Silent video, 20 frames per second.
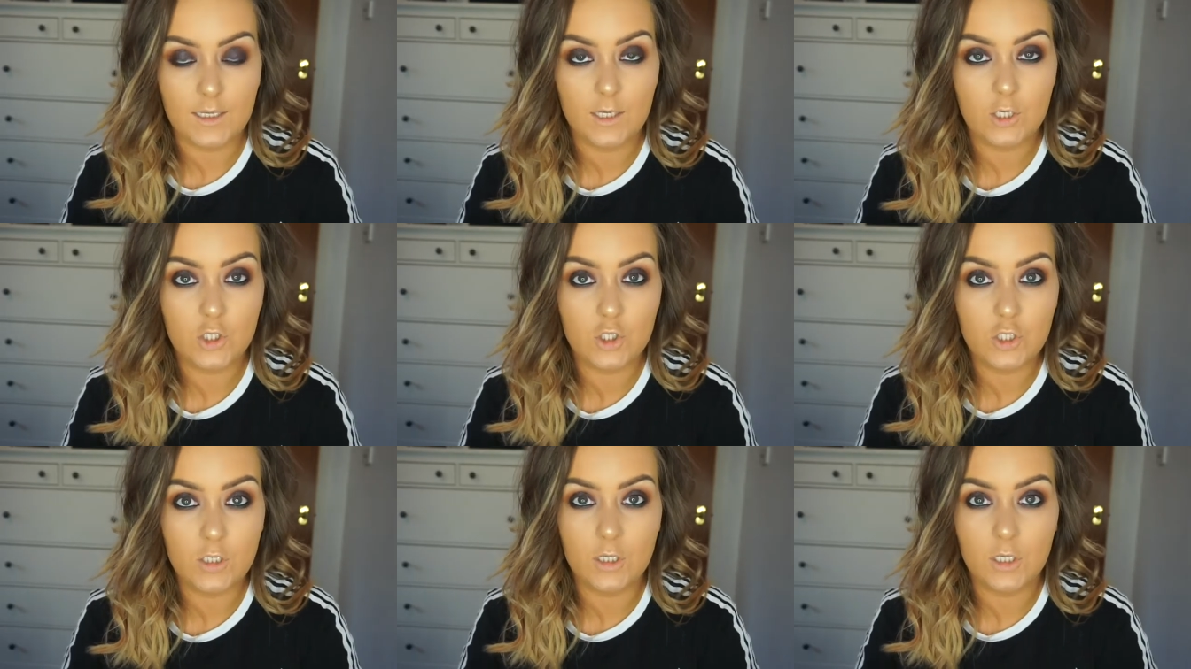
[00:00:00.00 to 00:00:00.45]

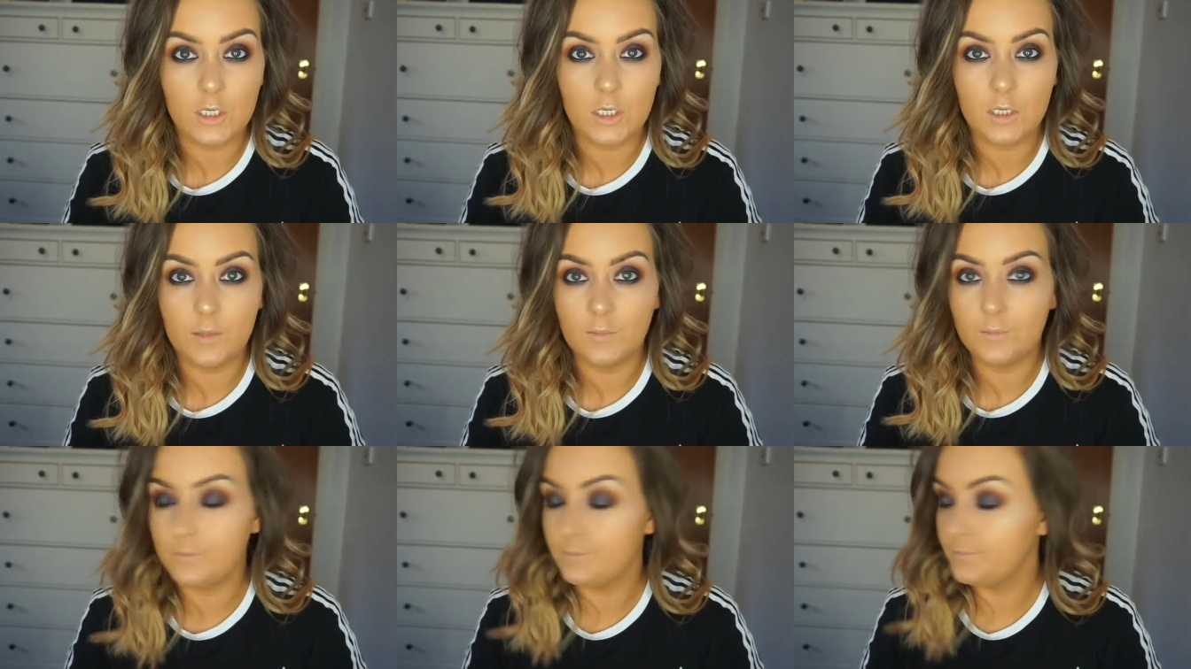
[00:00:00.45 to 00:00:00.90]

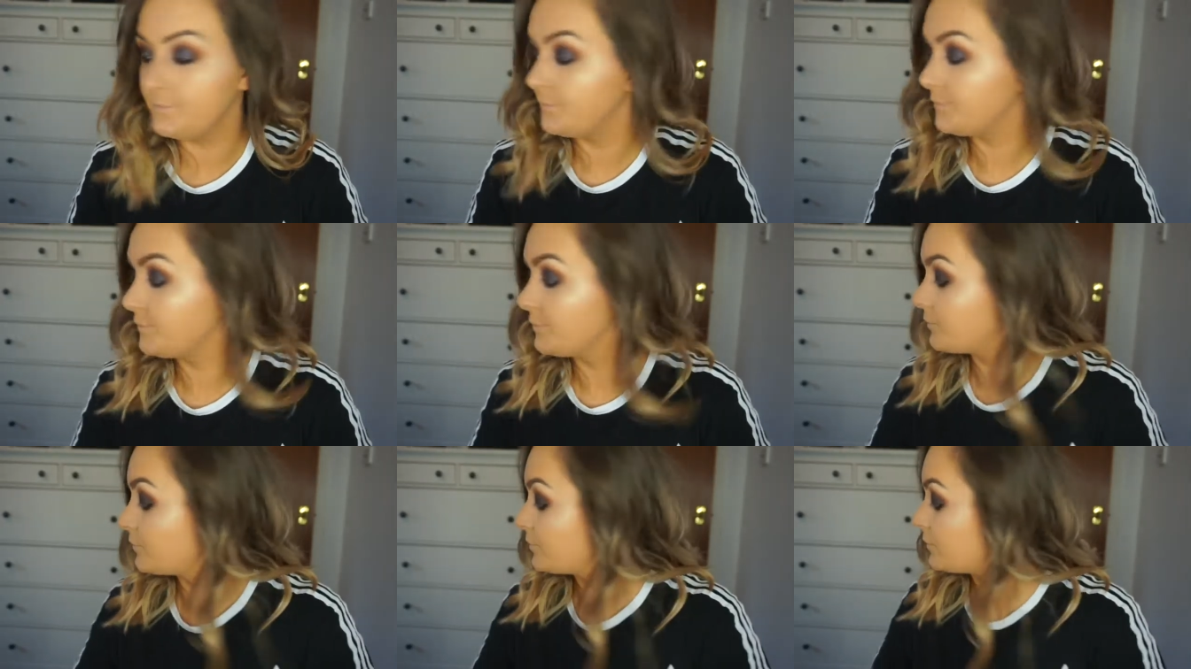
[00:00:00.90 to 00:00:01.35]
chin.
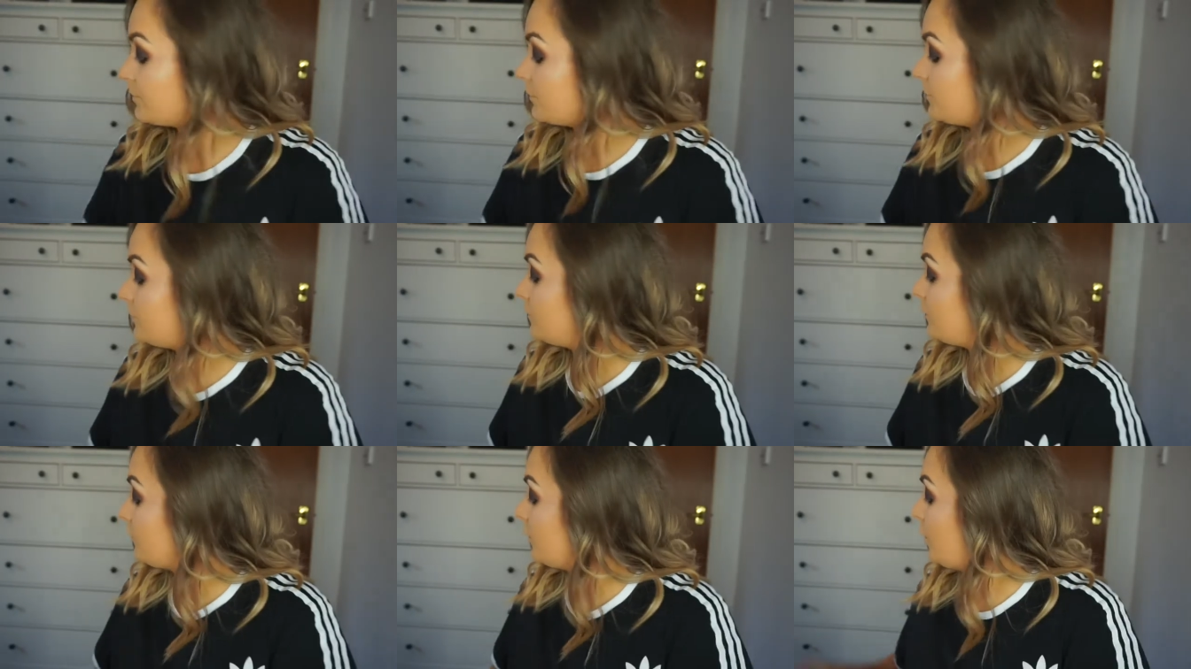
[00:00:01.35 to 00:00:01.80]

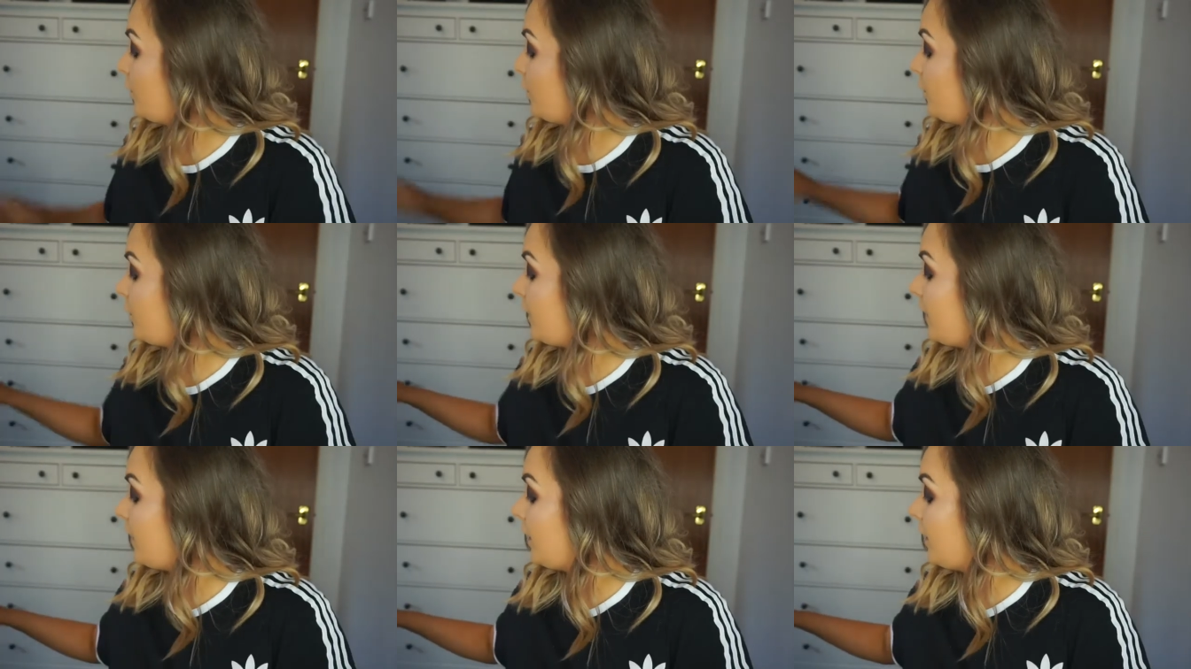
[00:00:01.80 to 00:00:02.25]

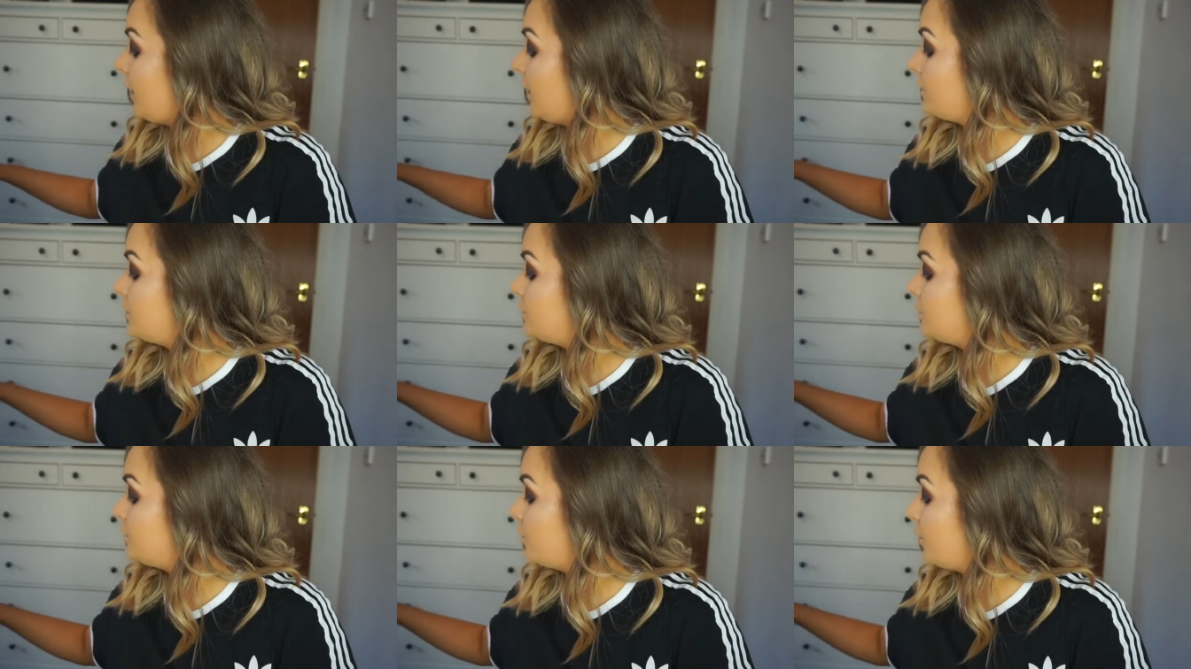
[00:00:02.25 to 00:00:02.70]
Okay,
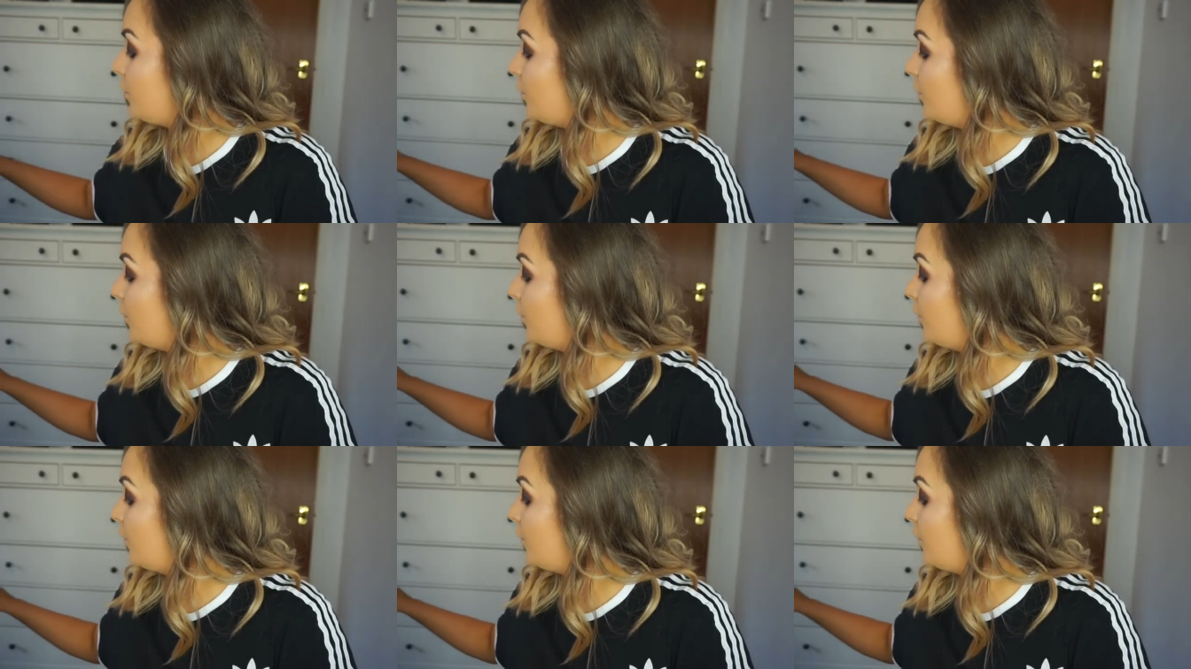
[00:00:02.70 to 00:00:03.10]
so